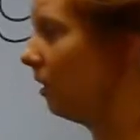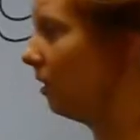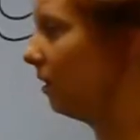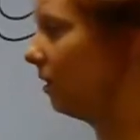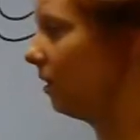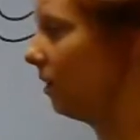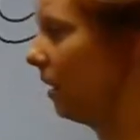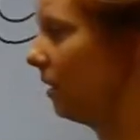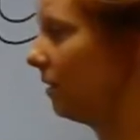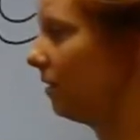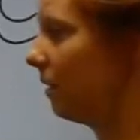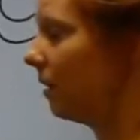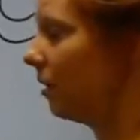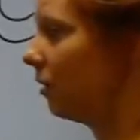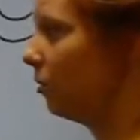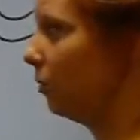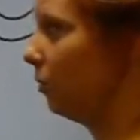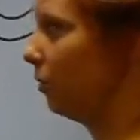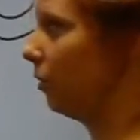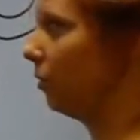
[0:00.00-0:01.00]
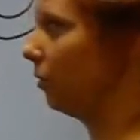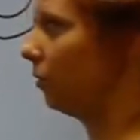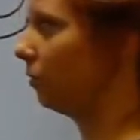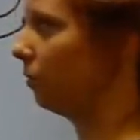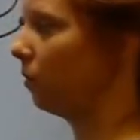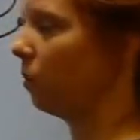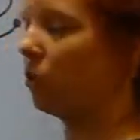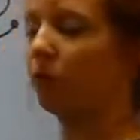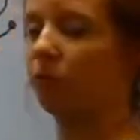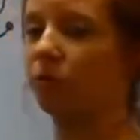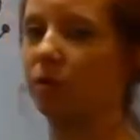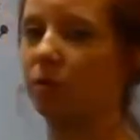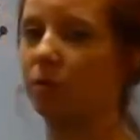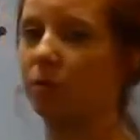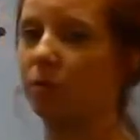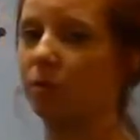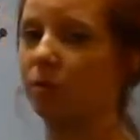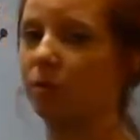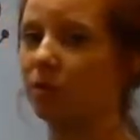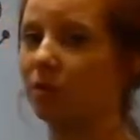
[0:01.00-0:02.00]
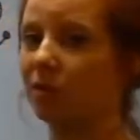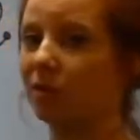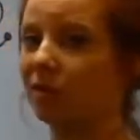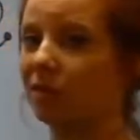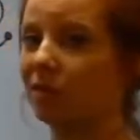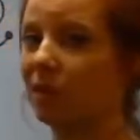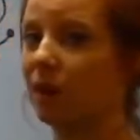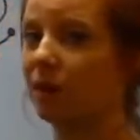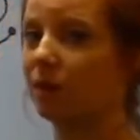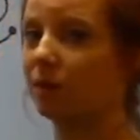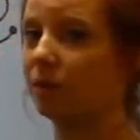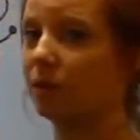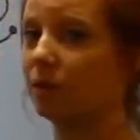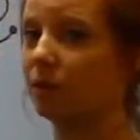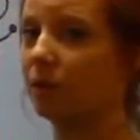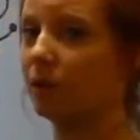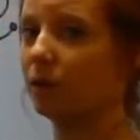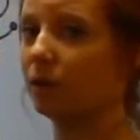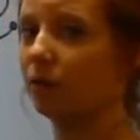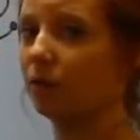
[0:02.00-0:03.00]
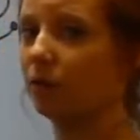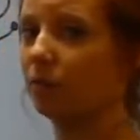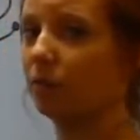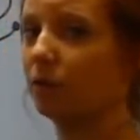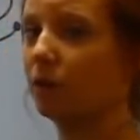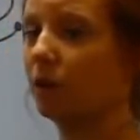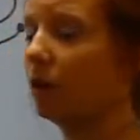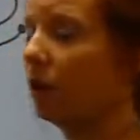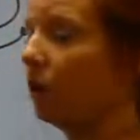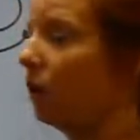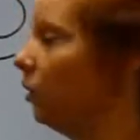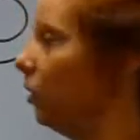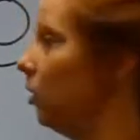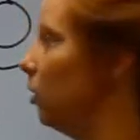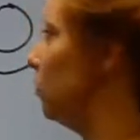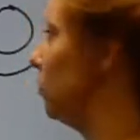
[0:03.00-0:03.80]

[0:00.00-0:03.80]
That's how you put large numbers in scientific notation. You